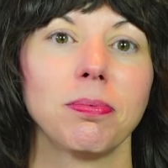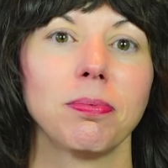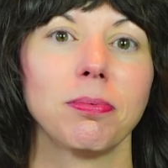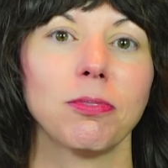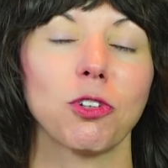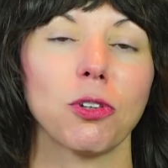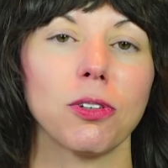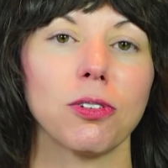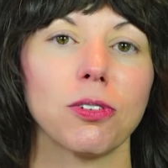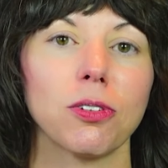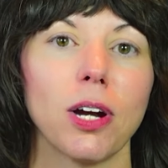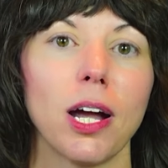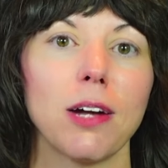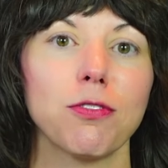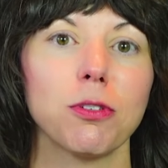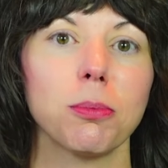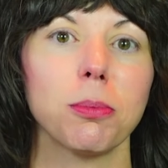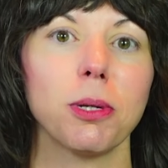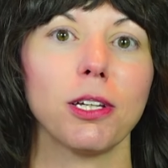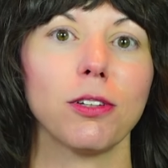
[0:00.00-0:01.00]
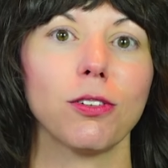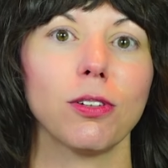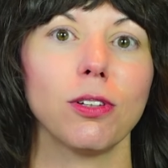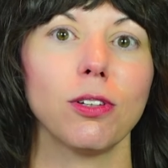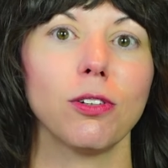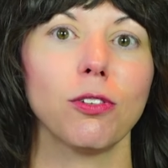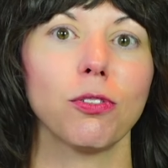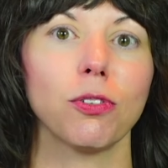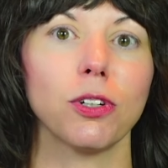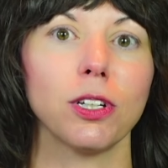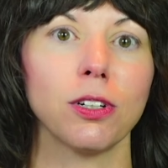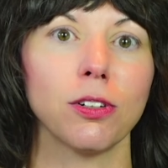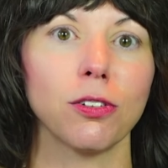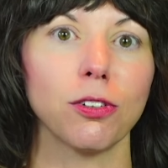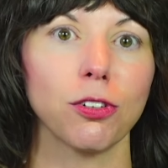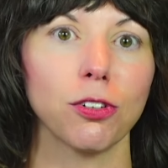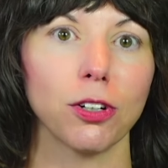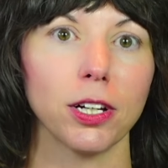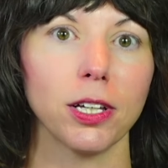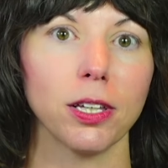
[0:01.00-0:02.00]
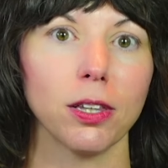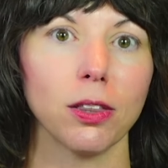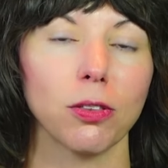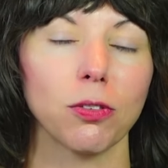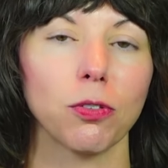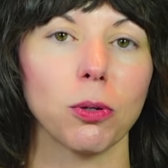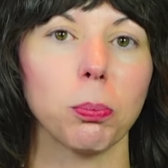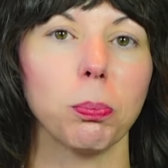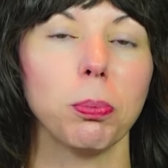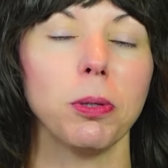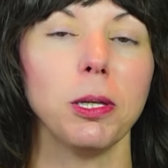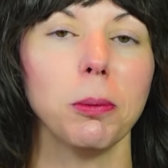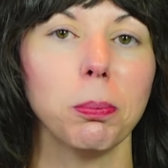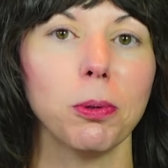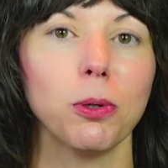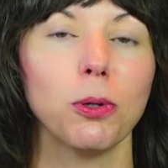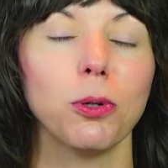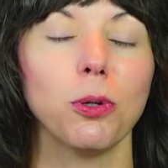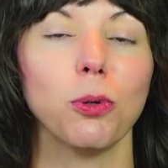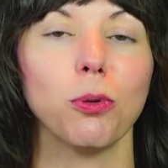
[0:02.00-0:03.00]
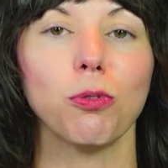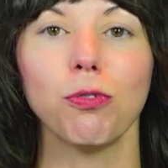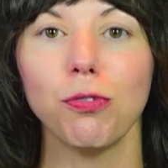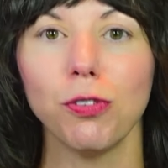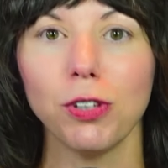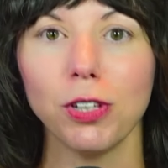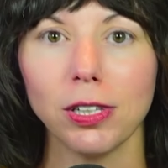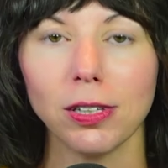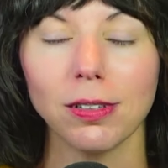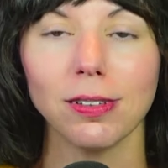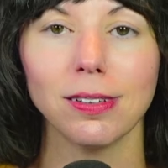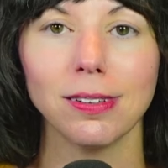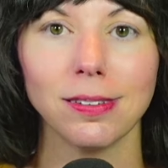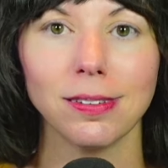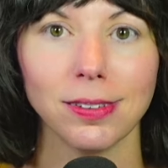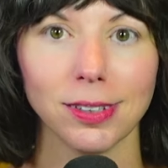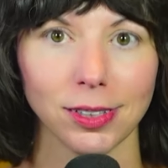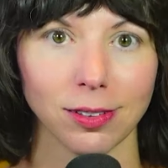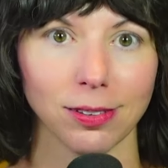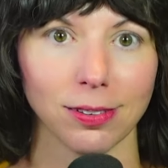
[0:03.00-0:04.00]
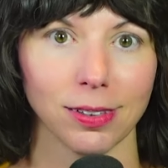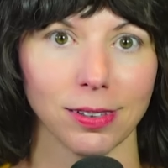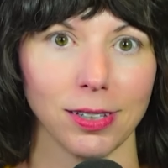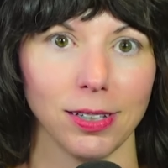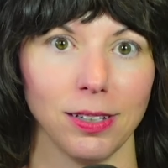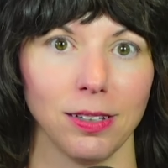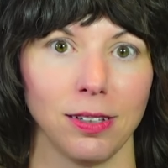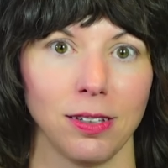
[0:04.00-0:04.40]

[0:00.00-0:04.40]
So these are affirmations for inner strength for people who feel intensely.